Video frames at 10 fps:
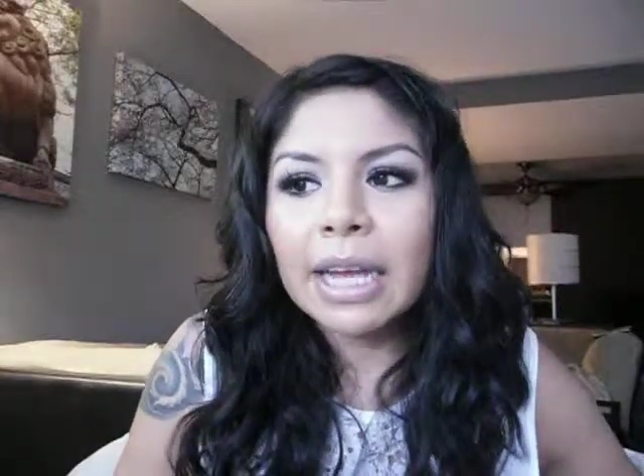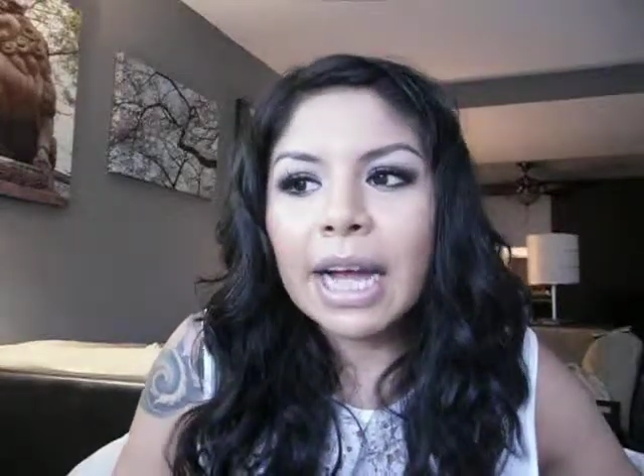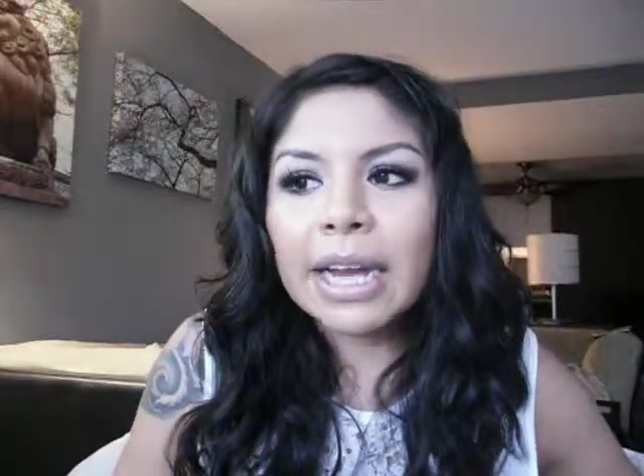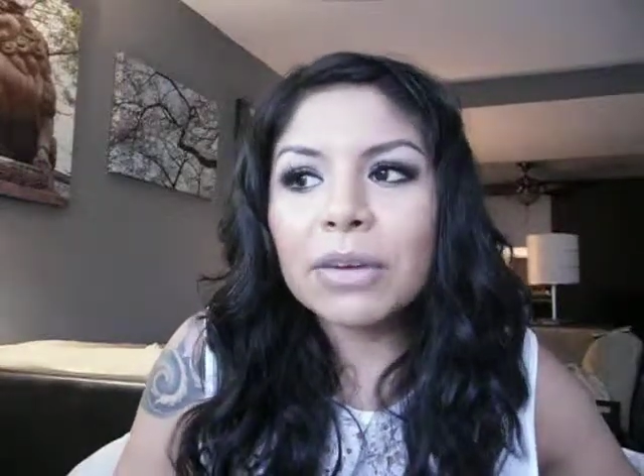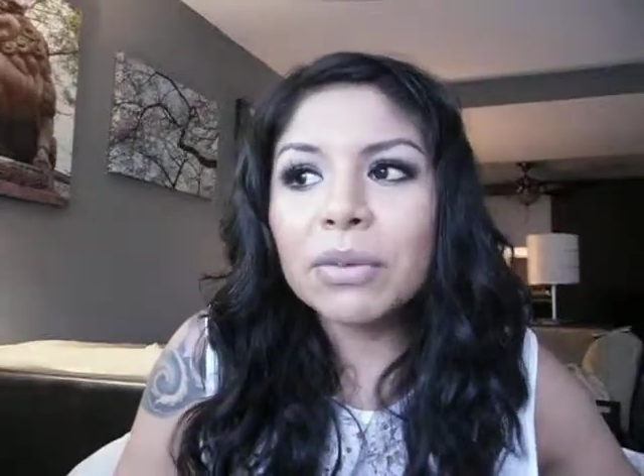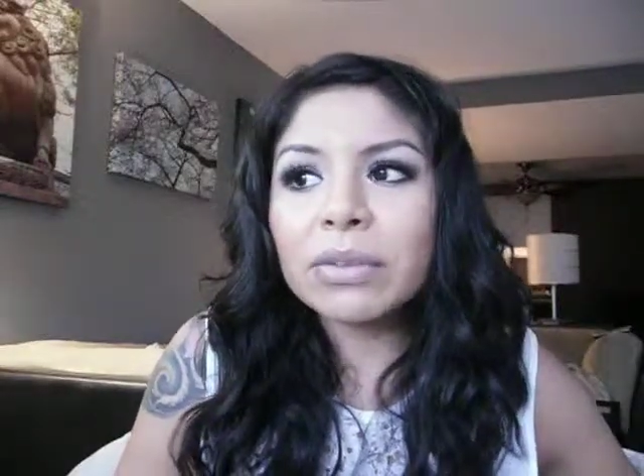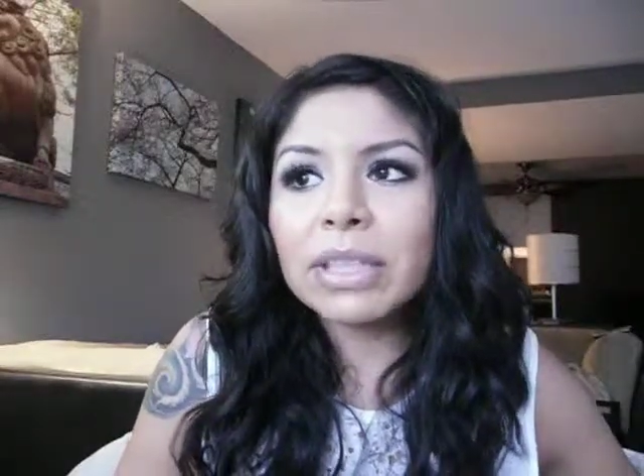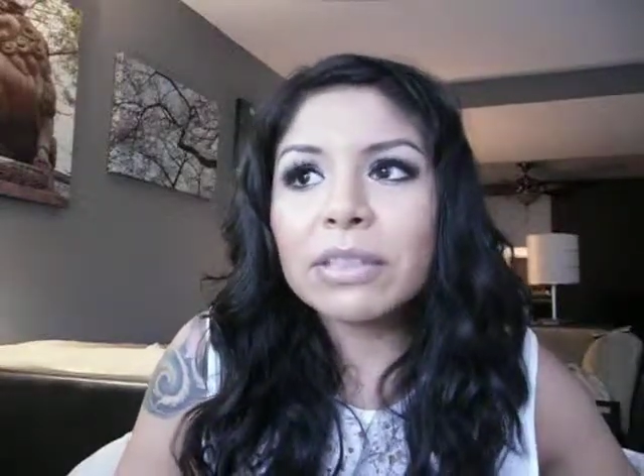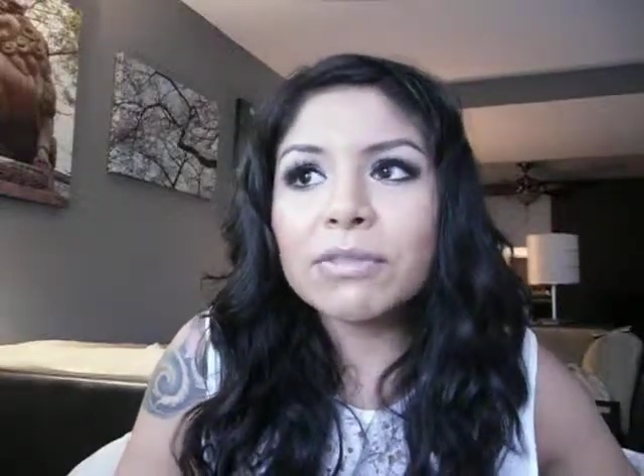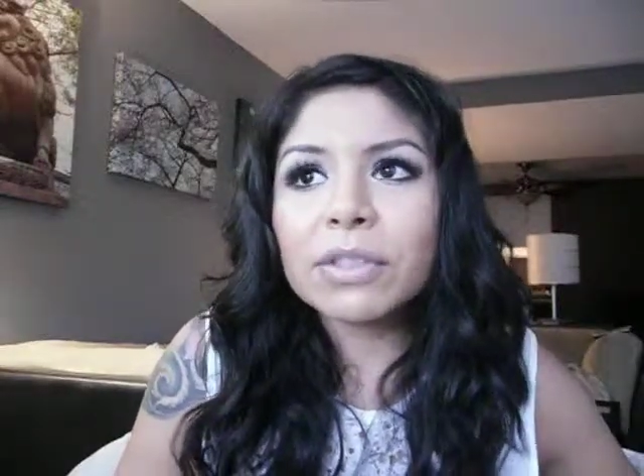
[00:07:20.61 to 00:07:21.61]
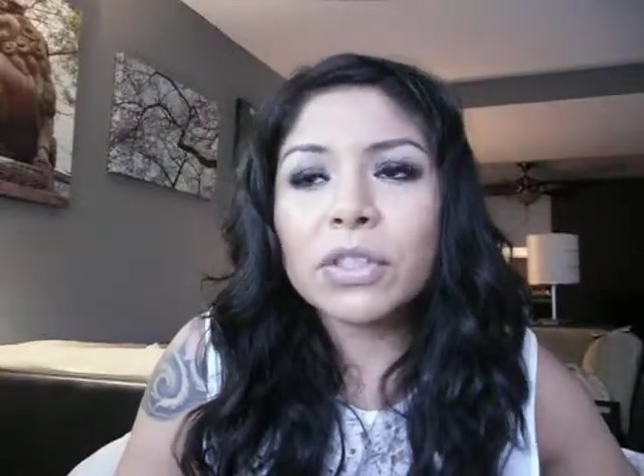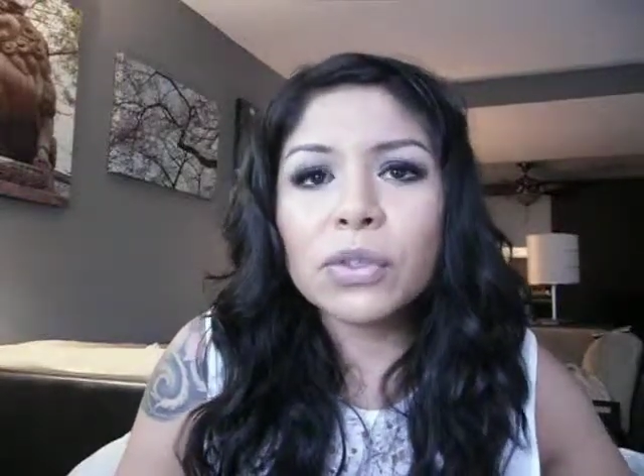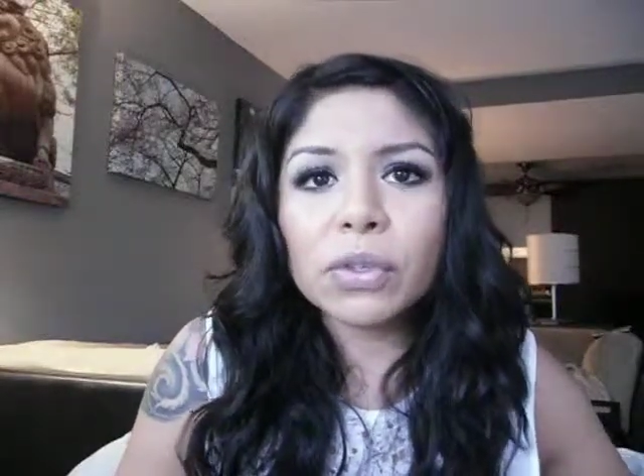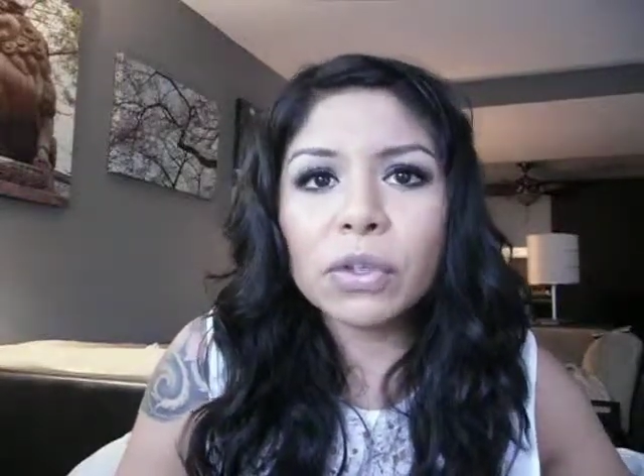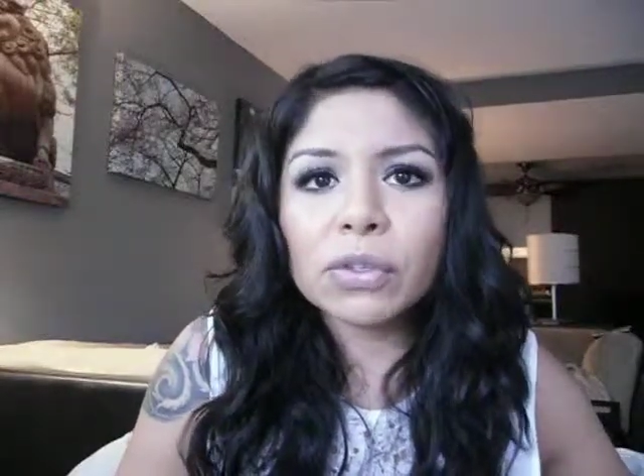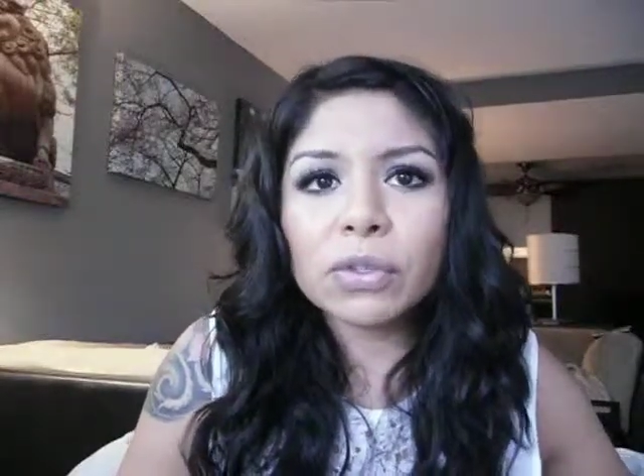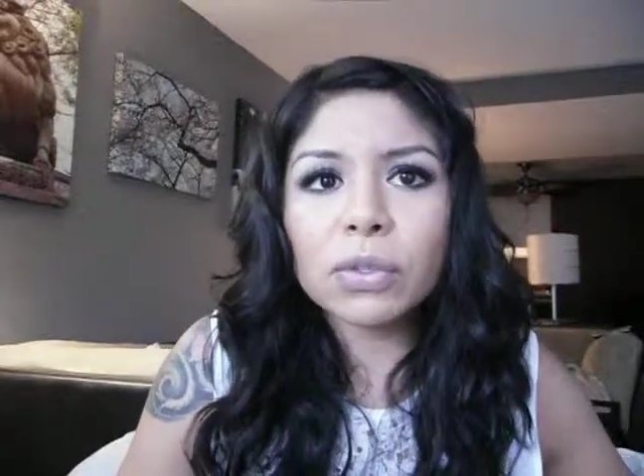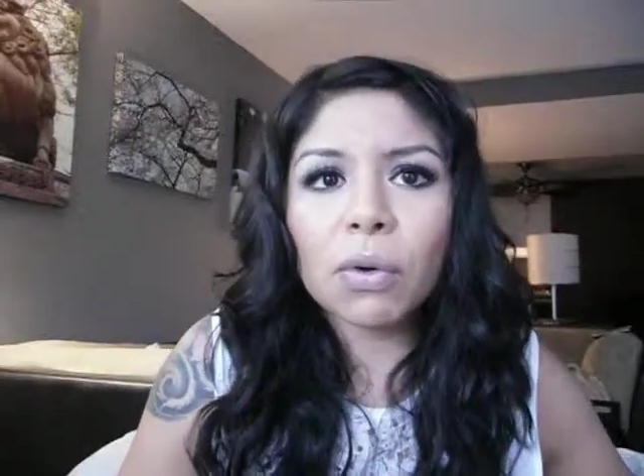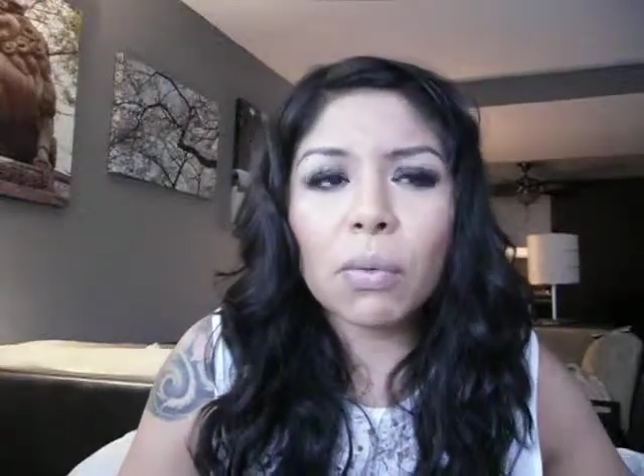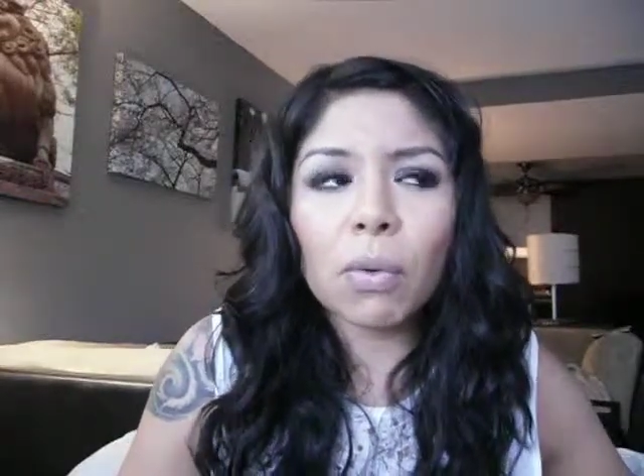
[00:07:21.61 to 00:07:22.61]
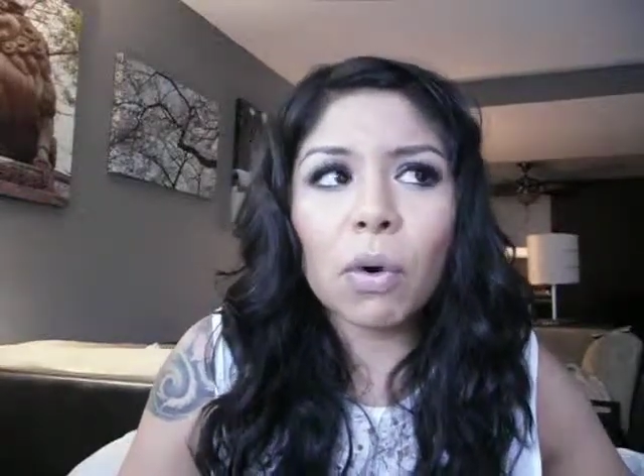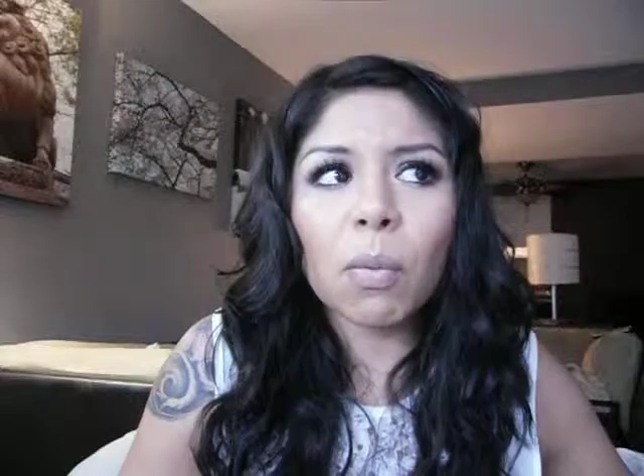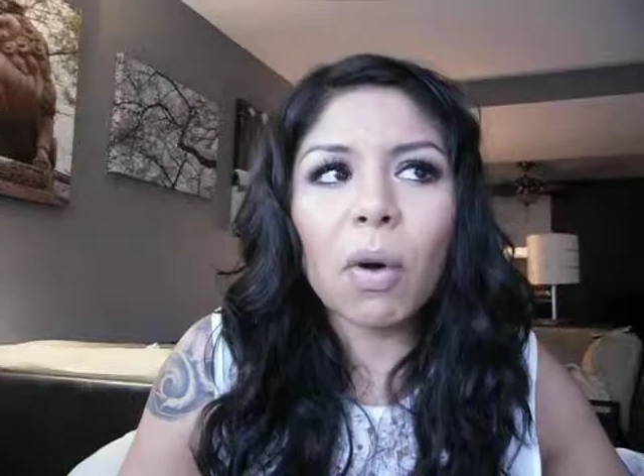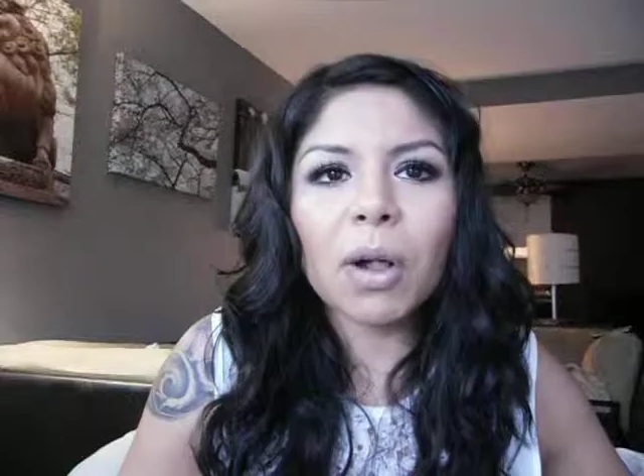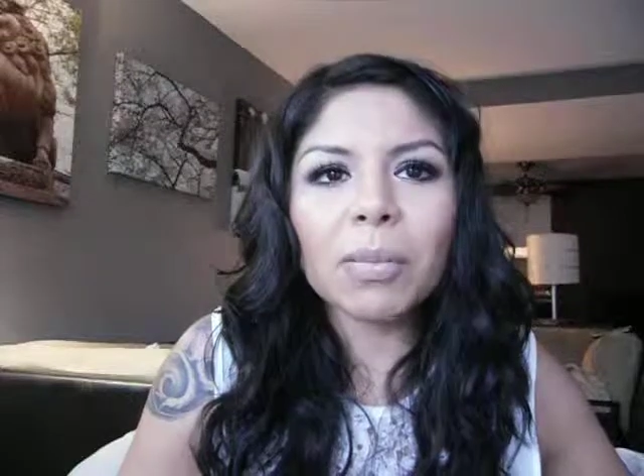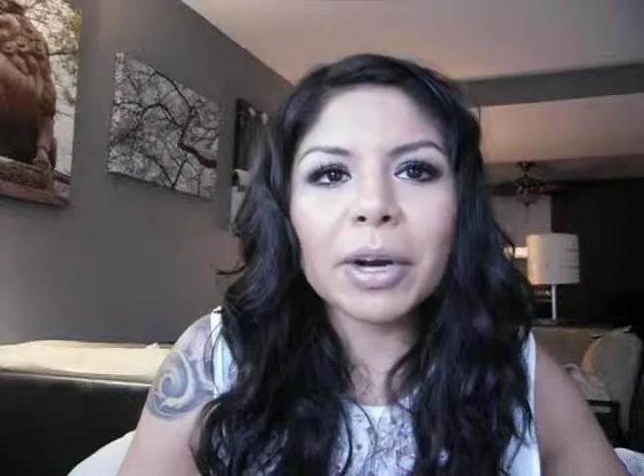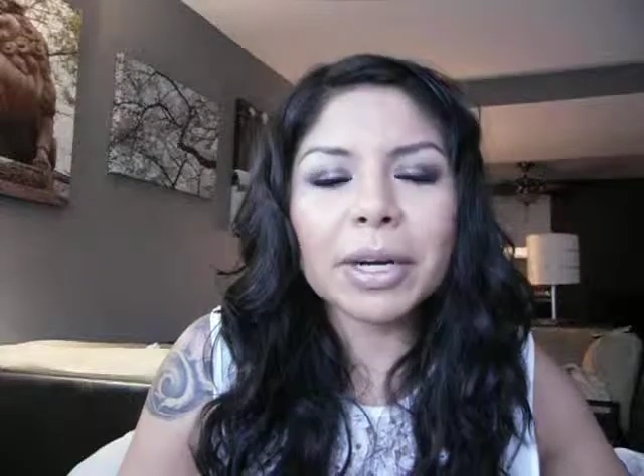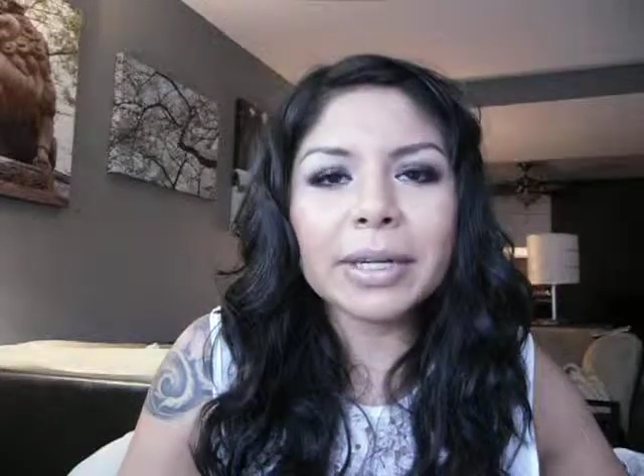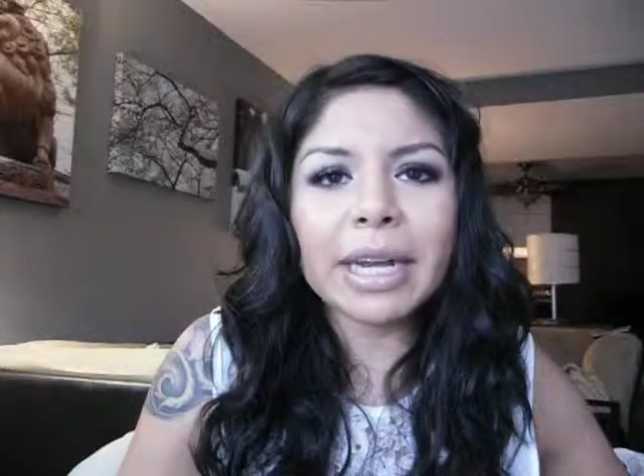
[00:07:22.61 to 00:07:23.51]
I don't live too close to a Walmart.